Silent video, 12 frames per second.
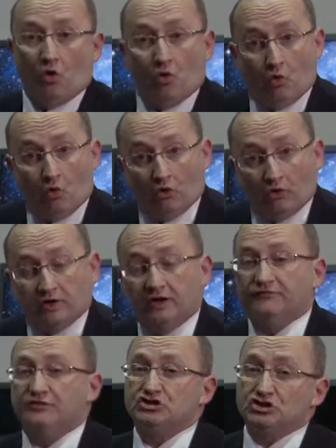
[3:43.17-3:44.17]
Or
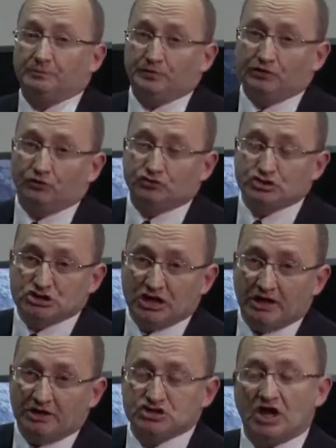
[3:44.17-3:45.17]
if the GPUs
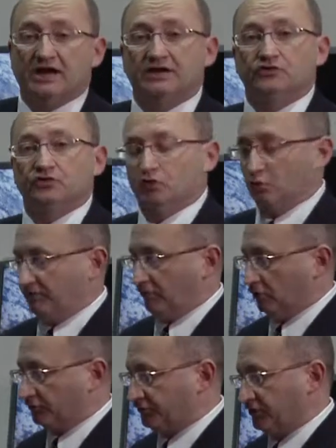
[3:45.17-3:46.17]
change, I can do the
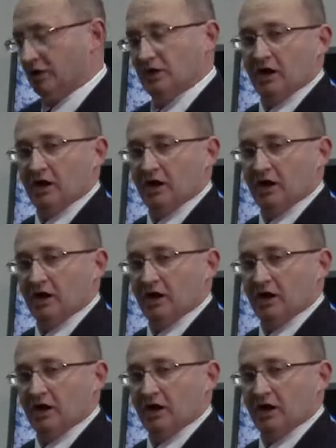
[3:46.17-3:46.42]
reverse.